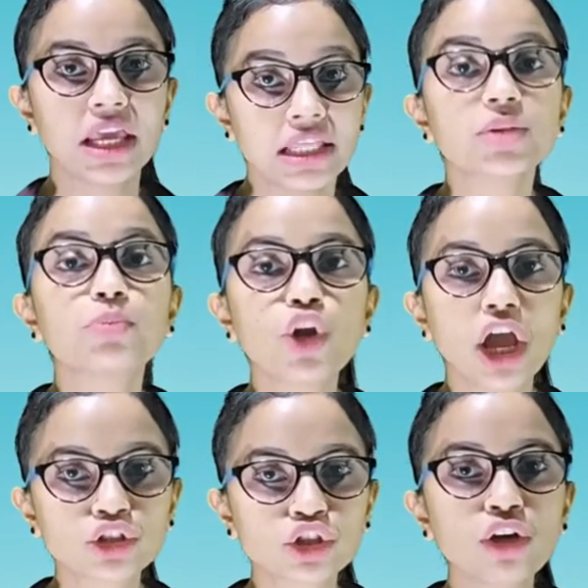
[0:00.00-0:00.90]
The
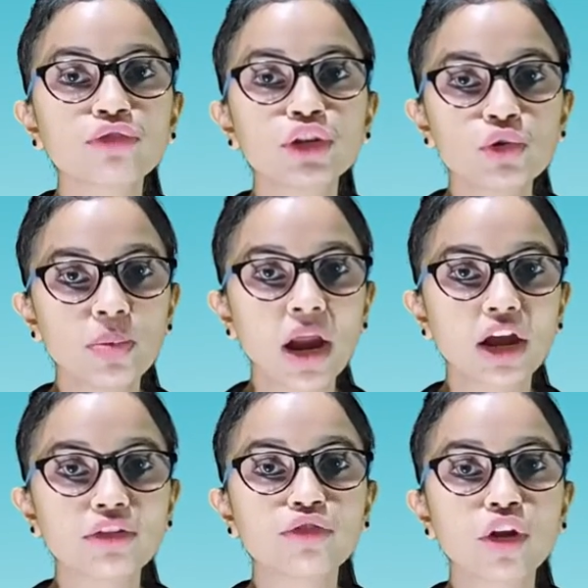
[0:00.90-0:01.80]
production of new
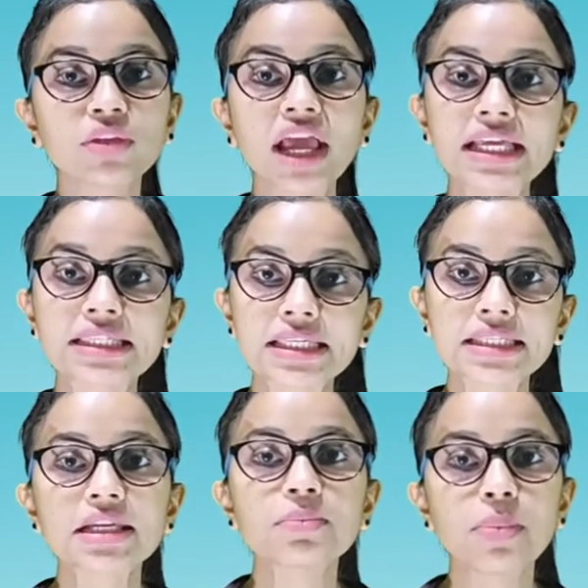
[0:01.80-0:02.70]
plant from the
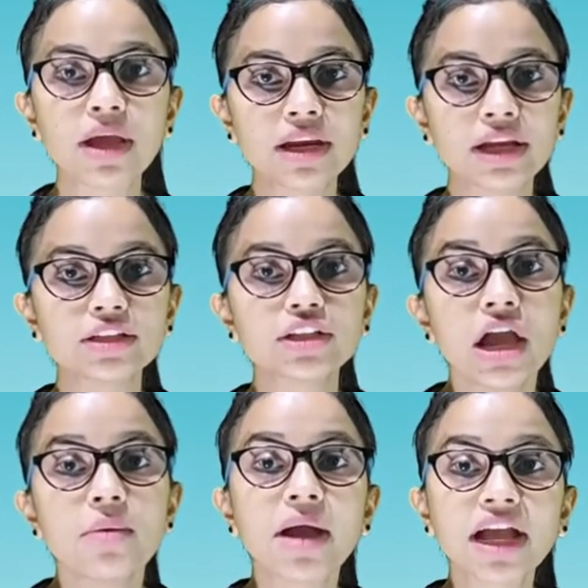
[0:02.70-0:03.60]
existing parent
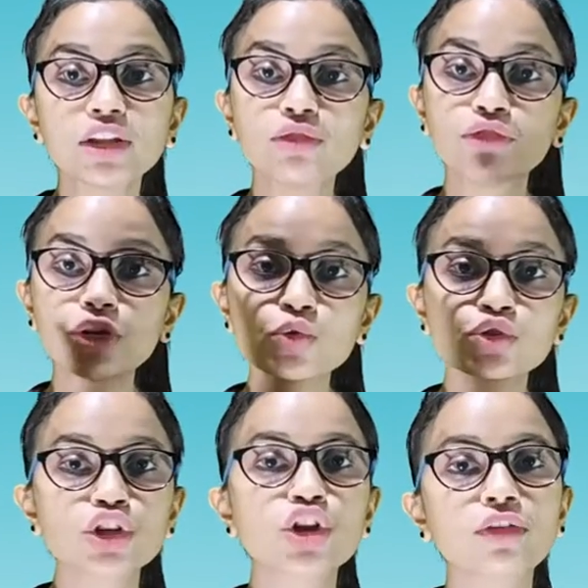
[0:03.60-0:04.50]
by the
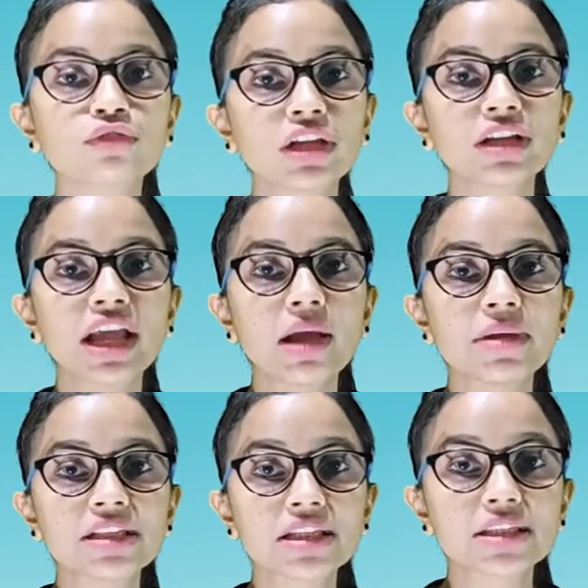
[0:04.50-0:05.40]
fusion of their
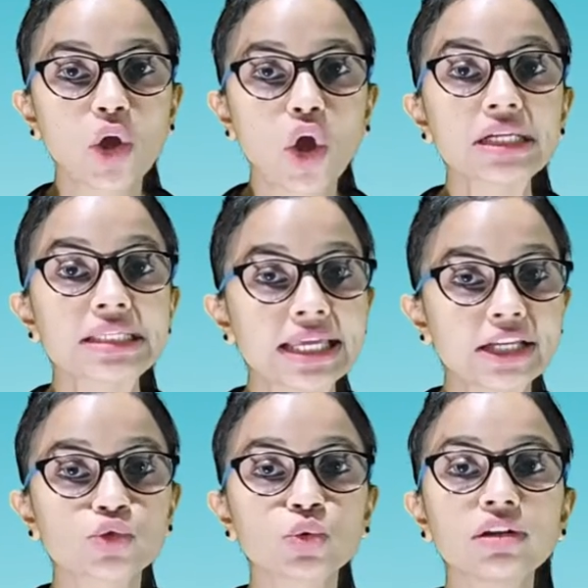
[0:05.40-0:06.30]
gametes is called
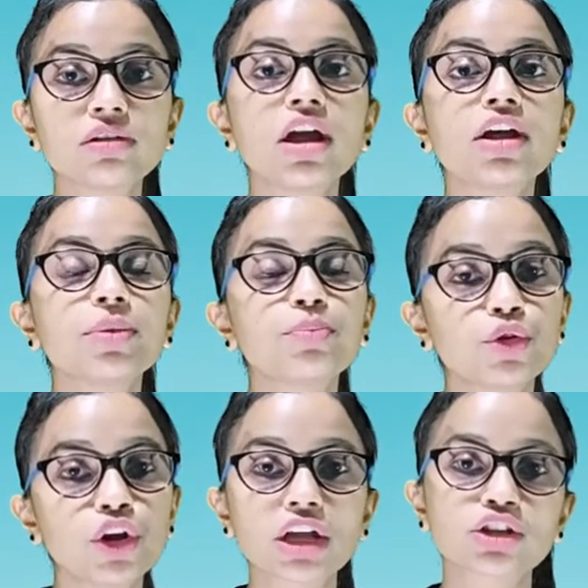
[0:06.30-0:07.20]
sexual
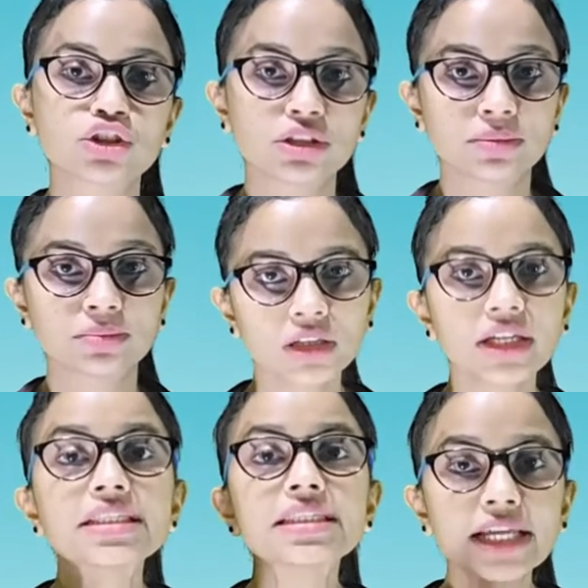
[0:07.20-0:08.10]
reproduction.
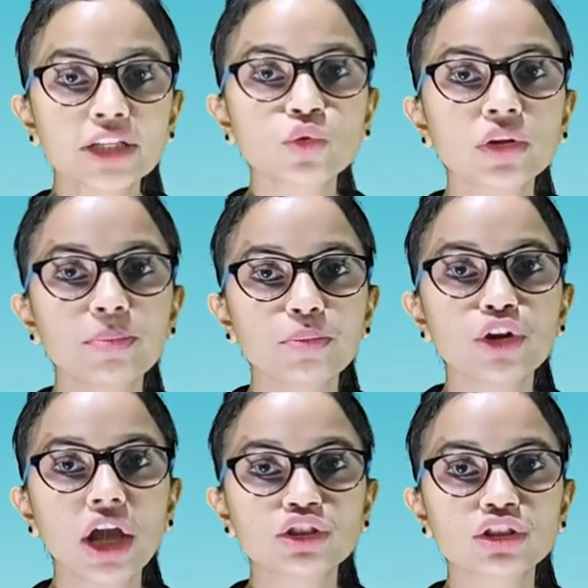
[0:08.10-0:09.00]
In sexual
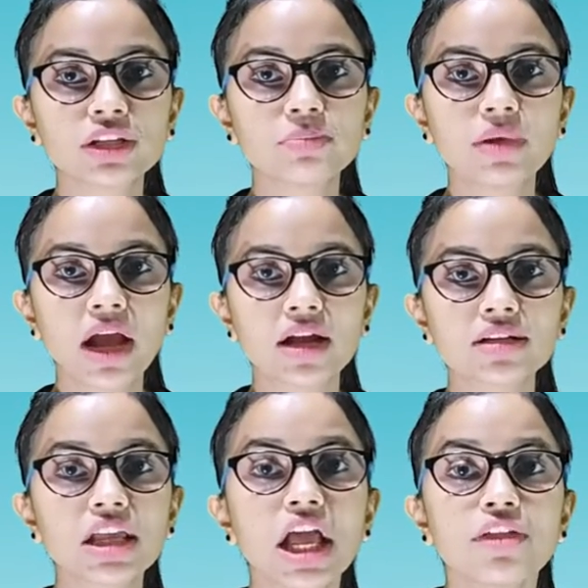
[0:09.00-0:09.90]
reproduction in
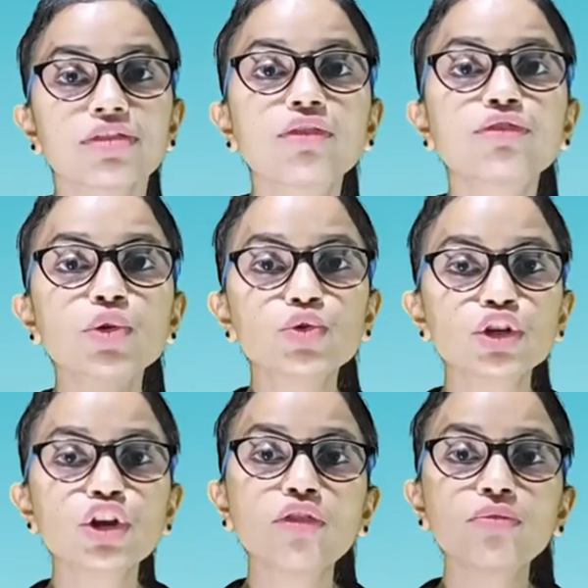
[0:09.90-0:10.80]
plants, the
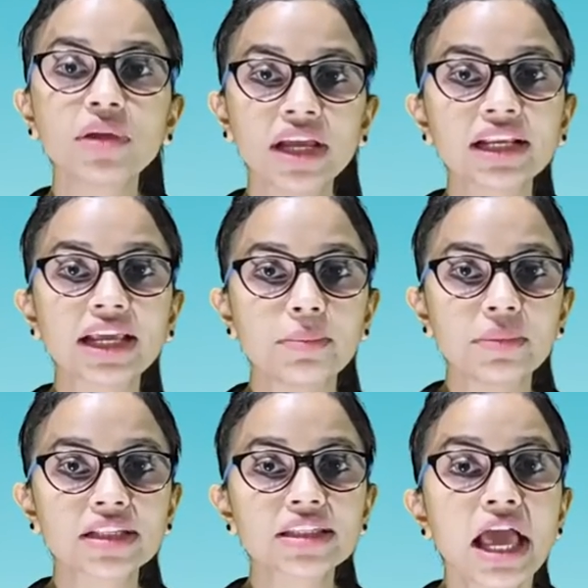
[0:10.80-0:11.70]
fusion of male
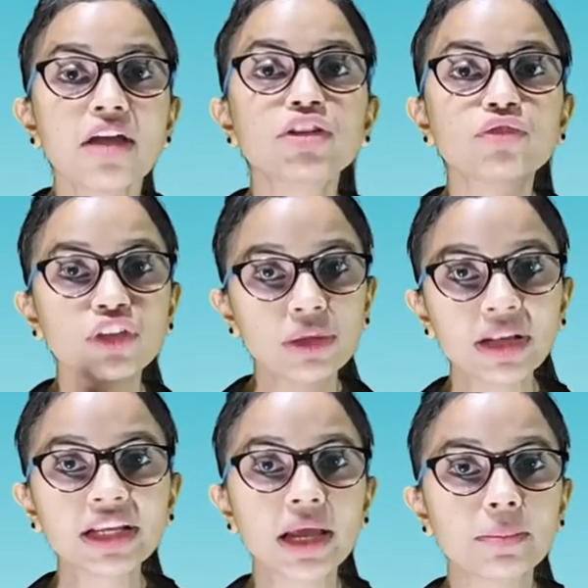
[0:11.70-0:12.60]
gametes with
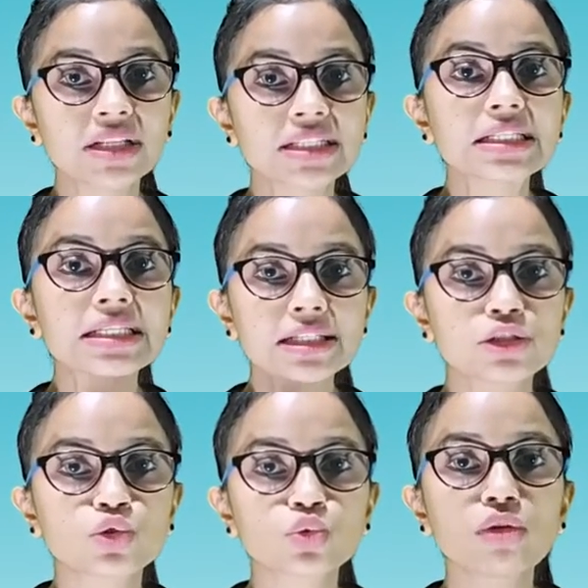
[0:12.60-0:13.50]
female gametes
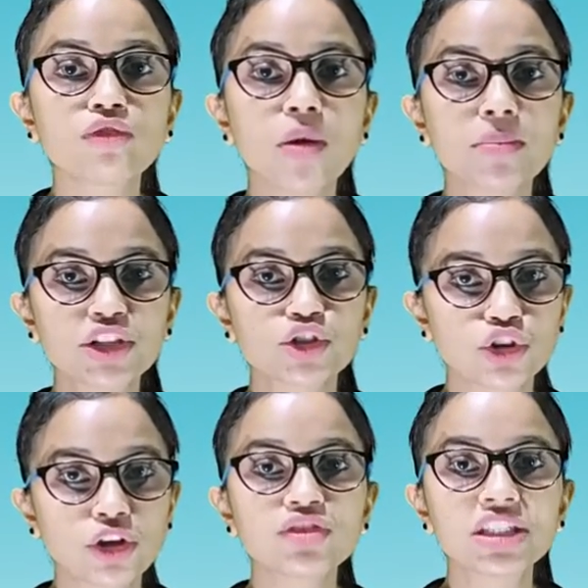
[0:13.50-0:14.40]
leads to the
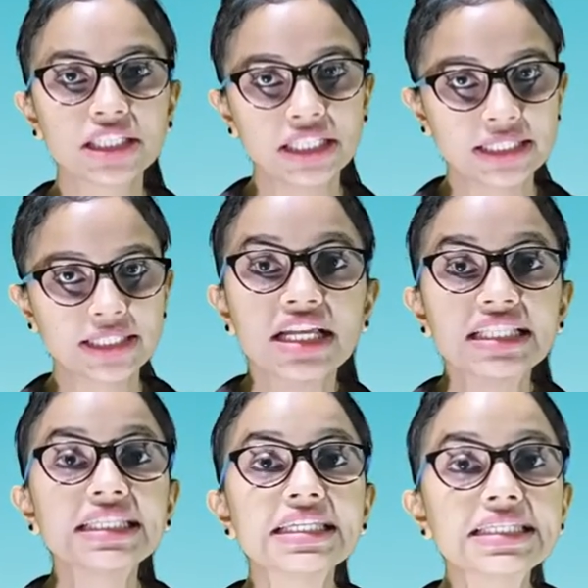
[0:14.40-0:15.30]
formation of seeds.
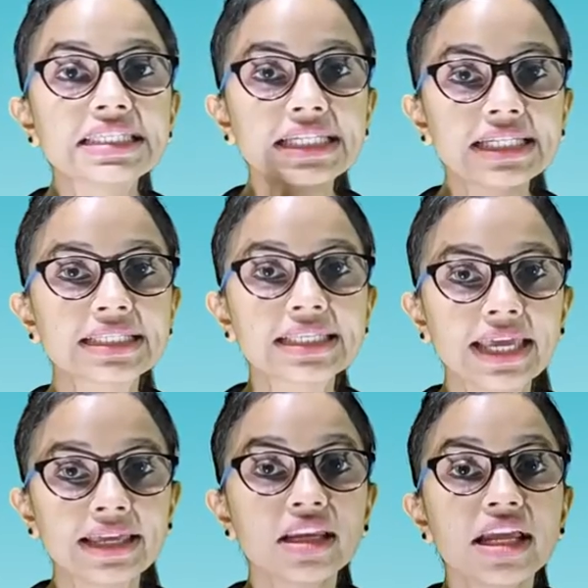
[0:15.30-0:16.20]
These seeds
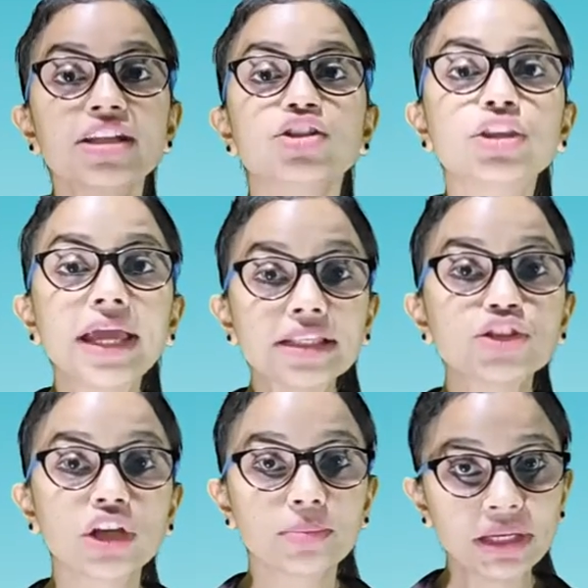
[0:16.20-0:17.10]
can then
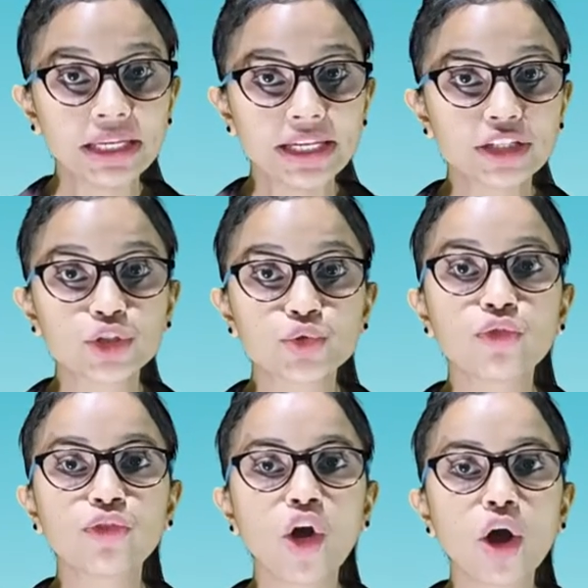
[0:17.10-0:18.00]
germinate to
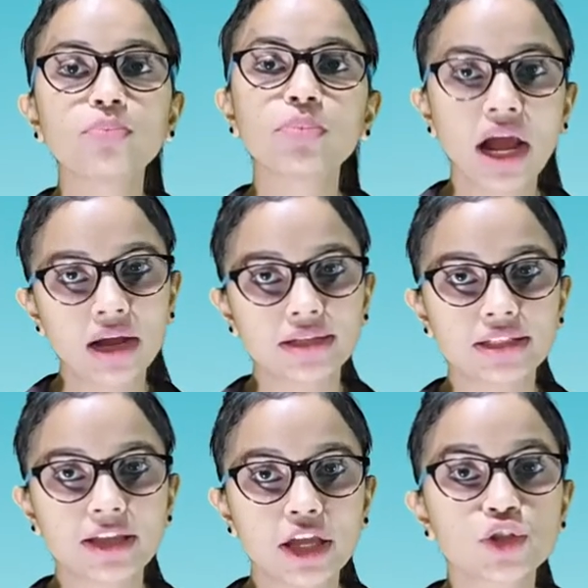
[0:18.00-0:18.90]
form
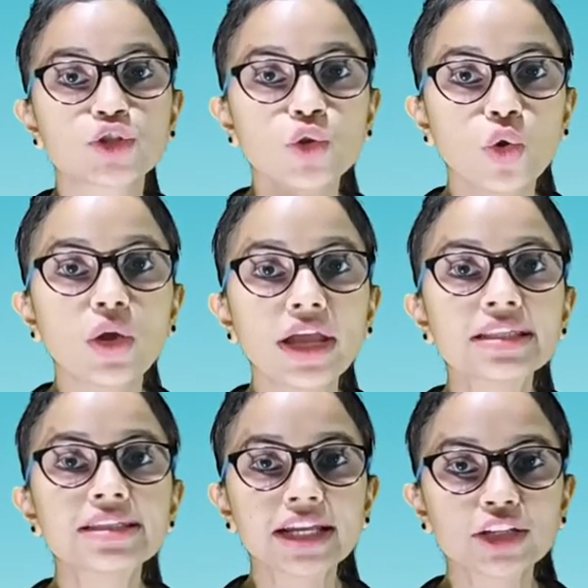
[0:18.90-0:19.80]
plants. So,
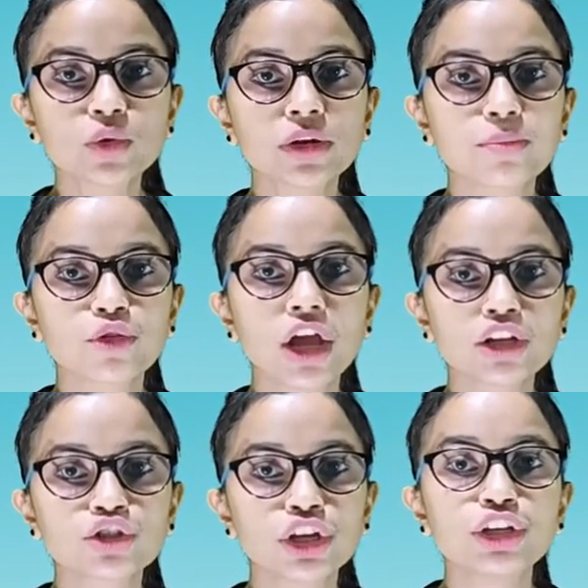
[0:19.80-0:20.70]
in sexual
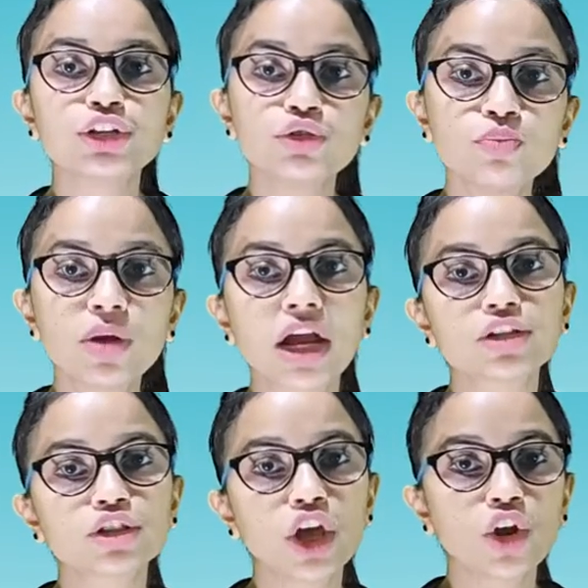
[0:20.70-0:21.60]
reproduction, new
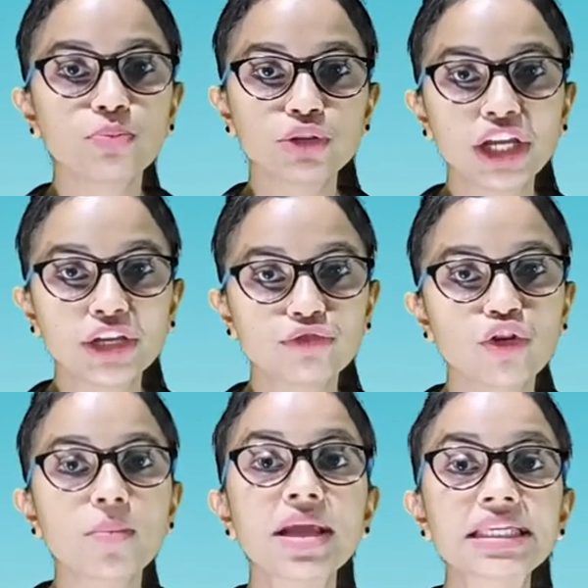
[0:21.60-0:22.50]
plants are obtained
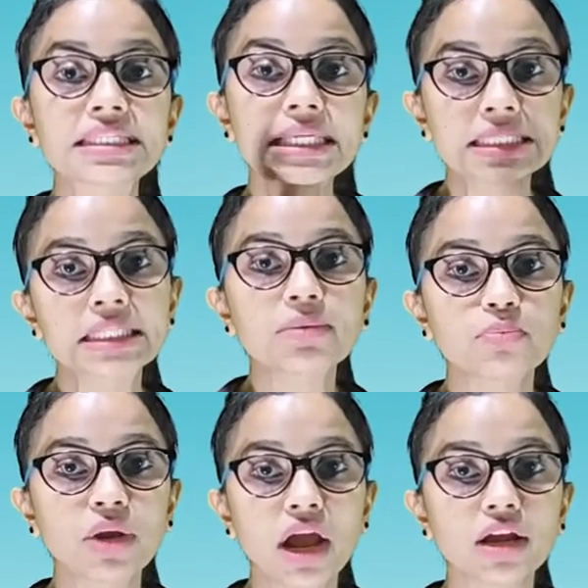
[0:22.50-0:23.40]
from existing
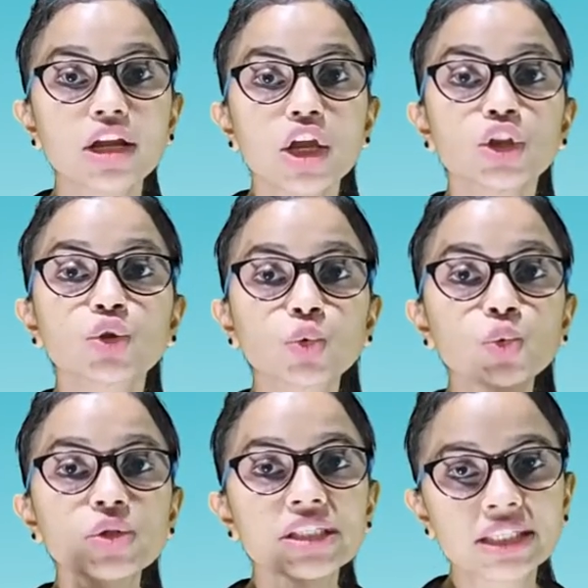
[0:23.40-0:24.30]
plant
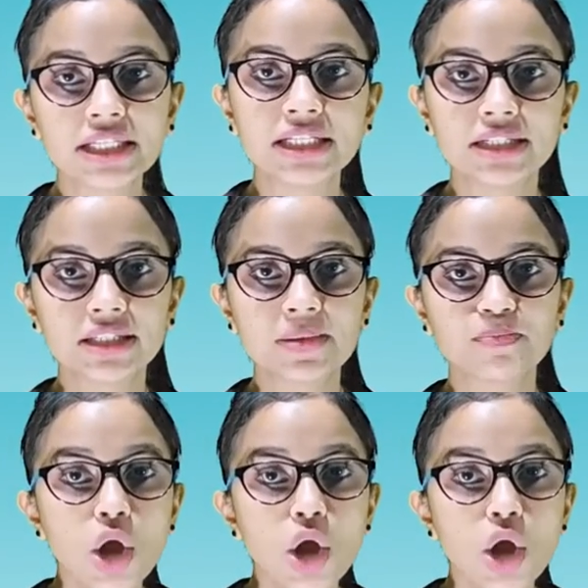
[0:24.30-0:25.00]
through seeds.